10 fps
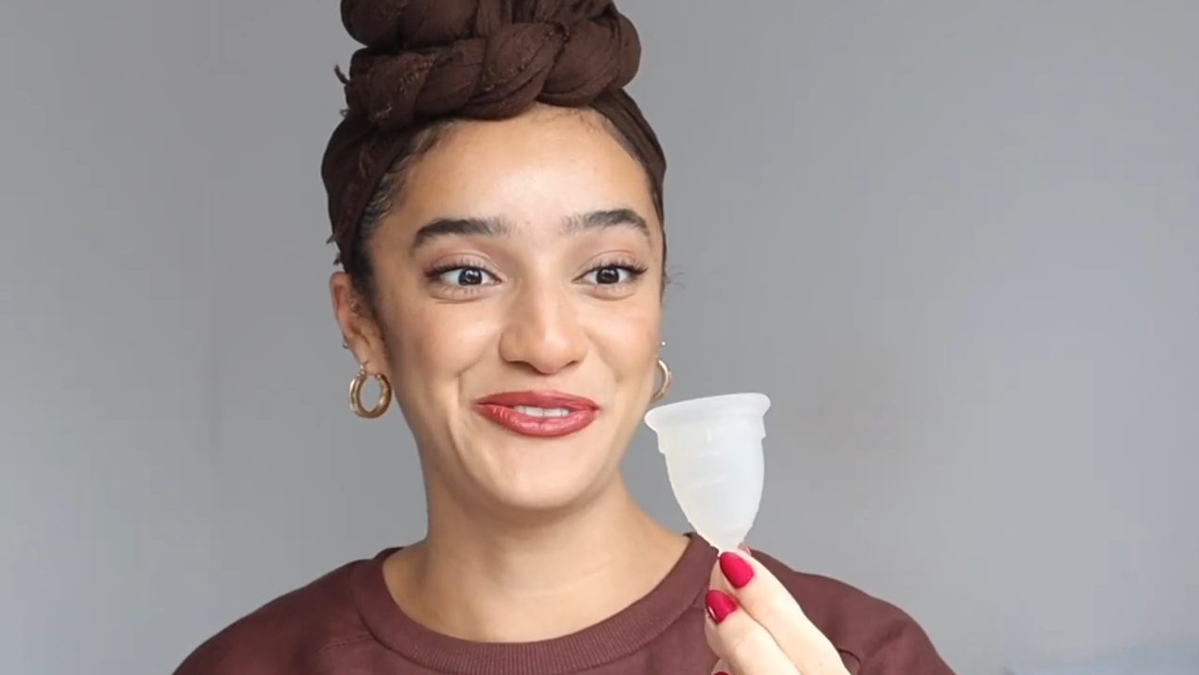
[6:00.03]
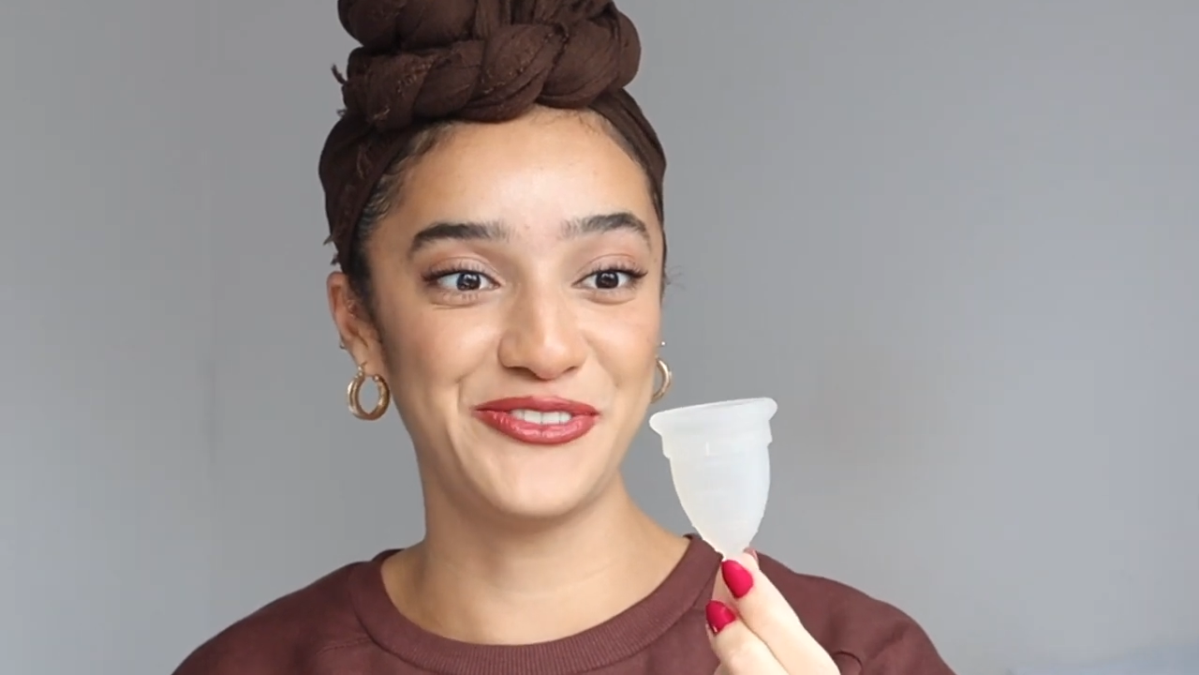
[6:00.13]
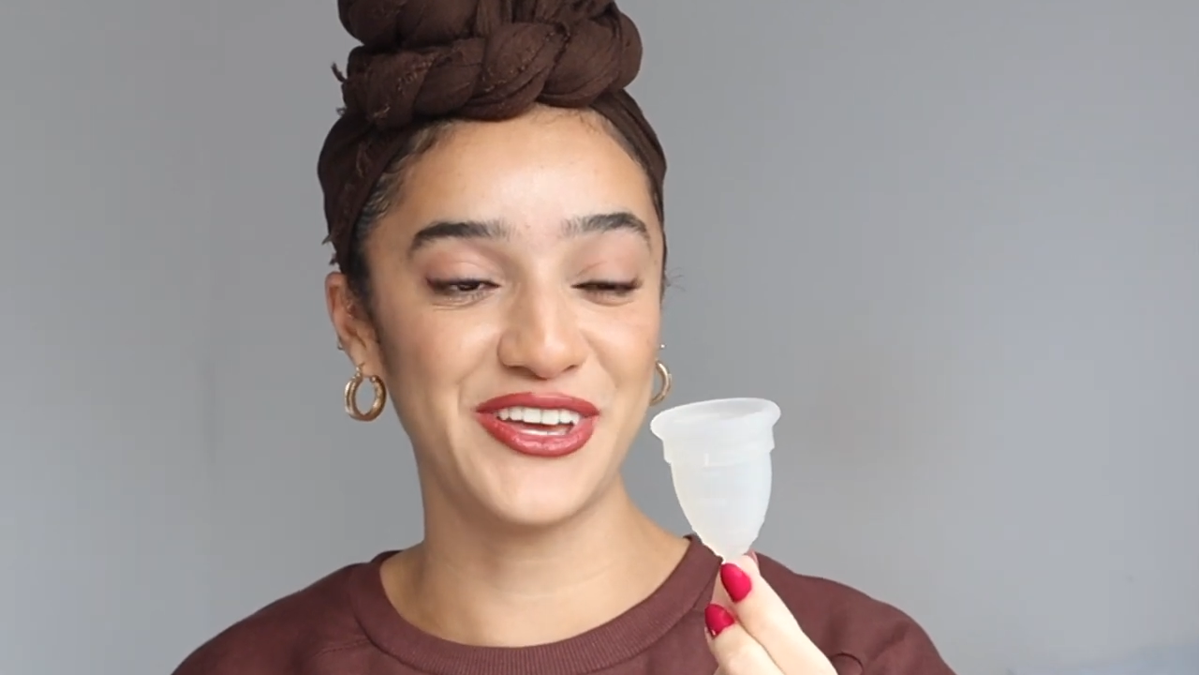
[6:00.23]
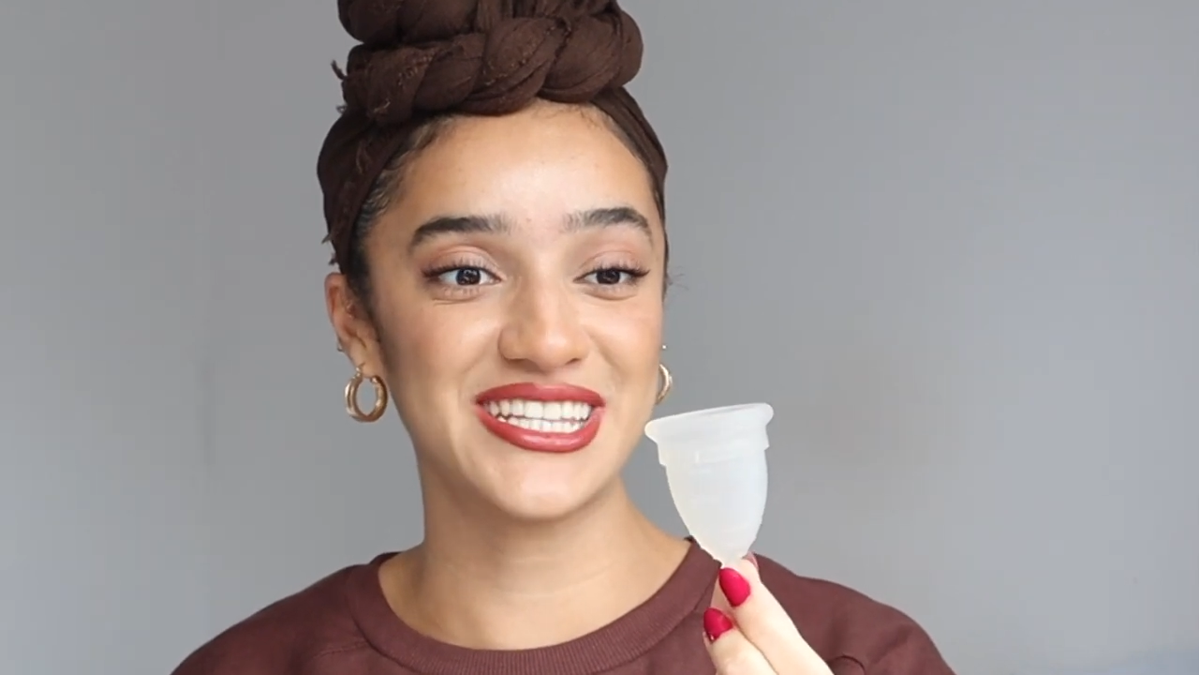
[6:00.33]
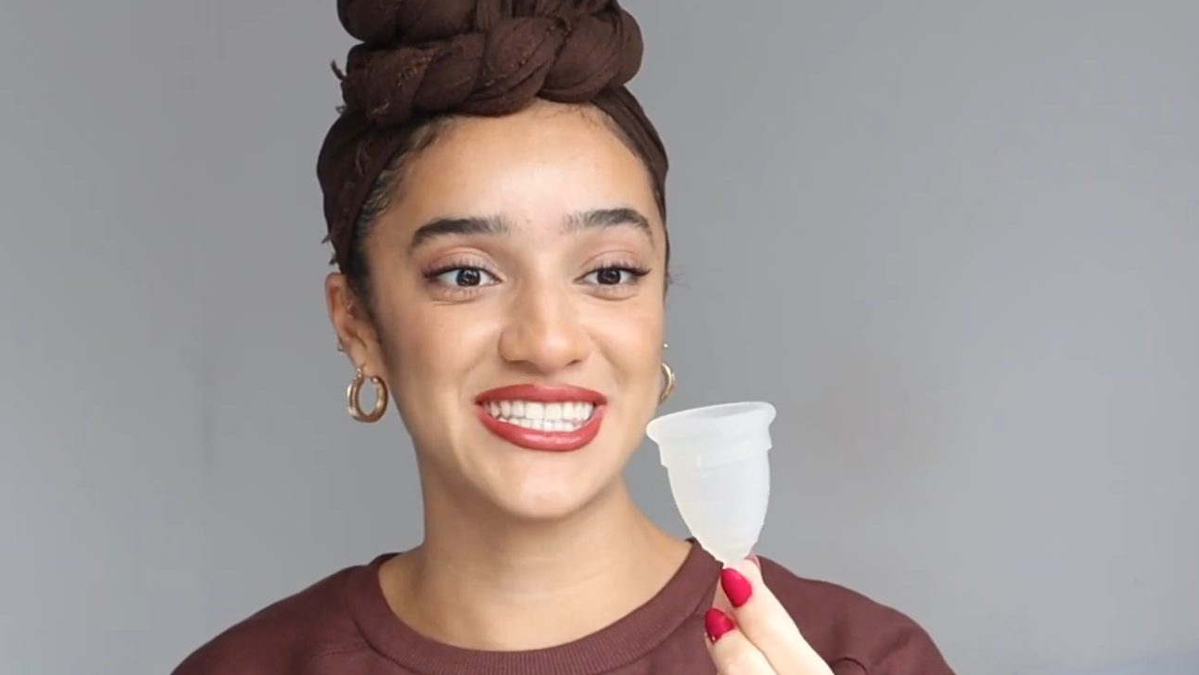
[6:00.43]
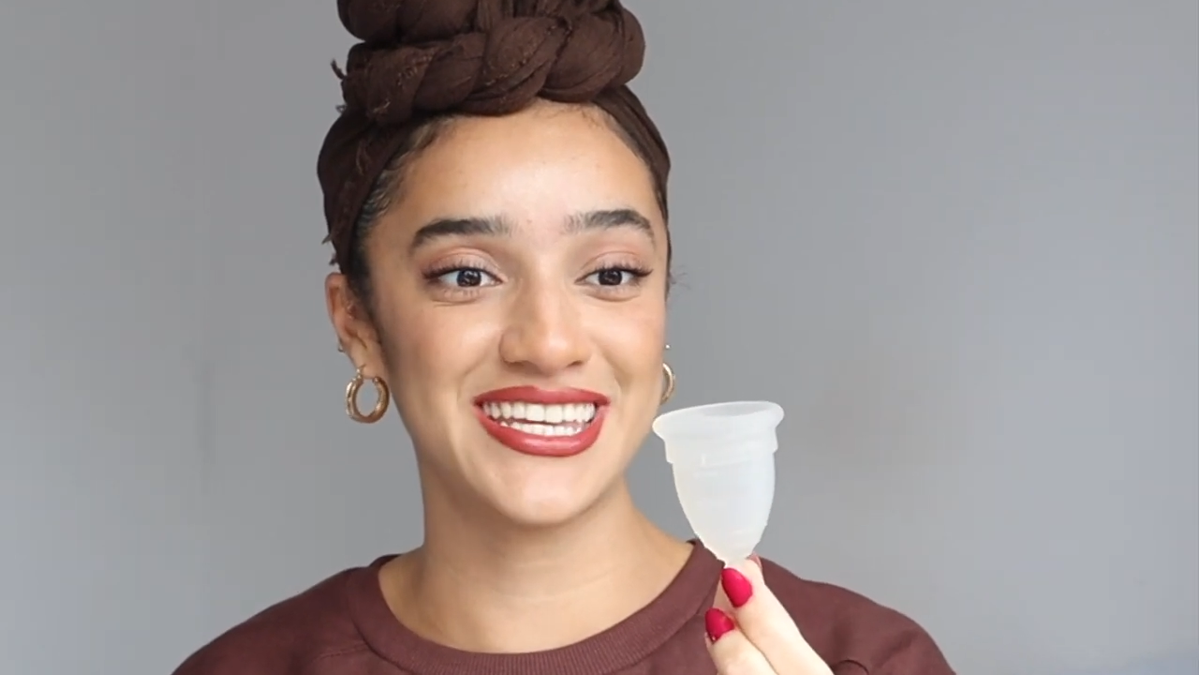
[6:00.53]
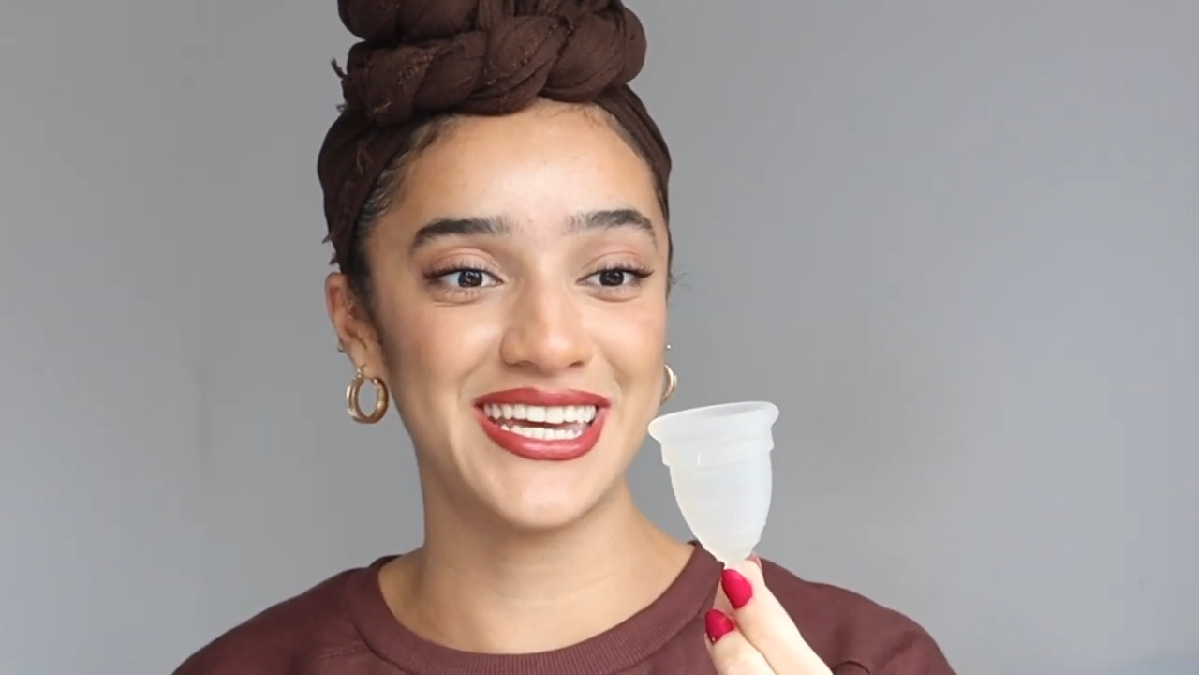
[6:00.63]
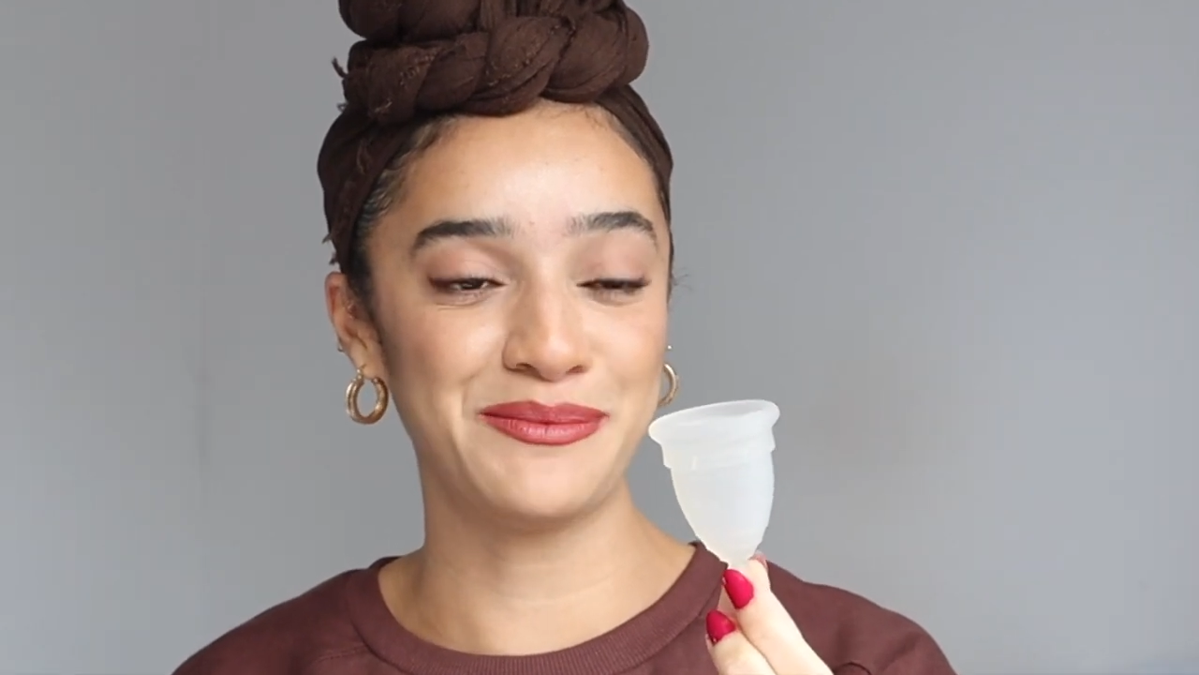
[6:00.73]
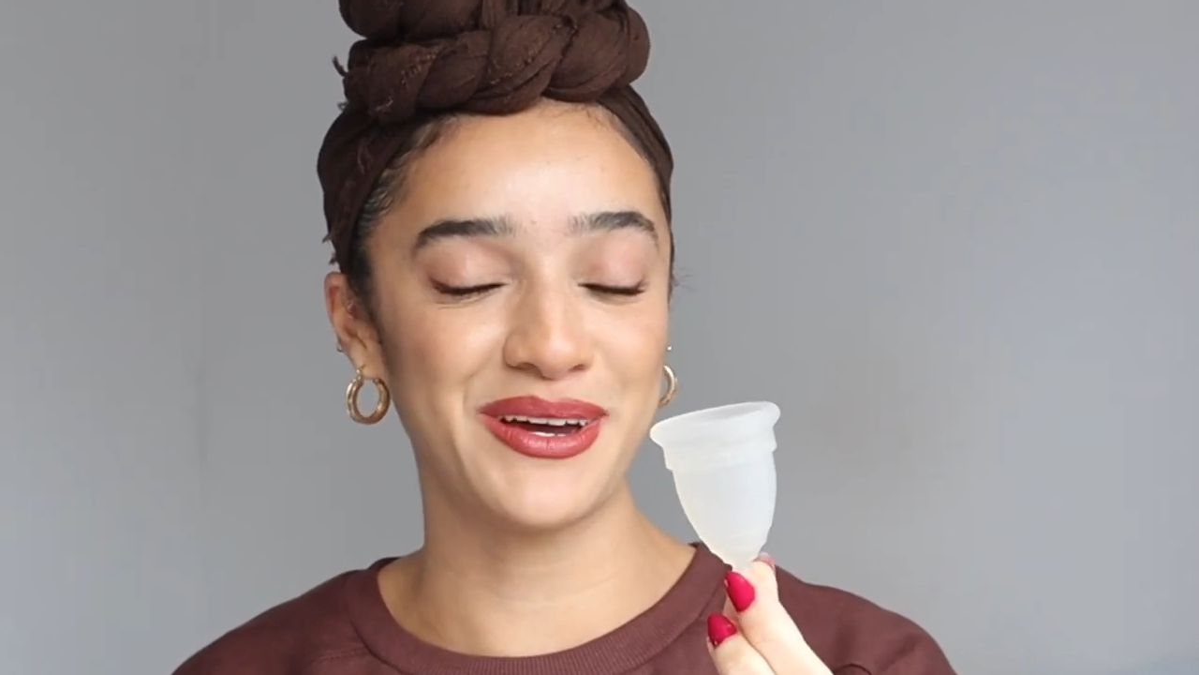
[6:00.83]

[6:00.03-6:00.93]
fit in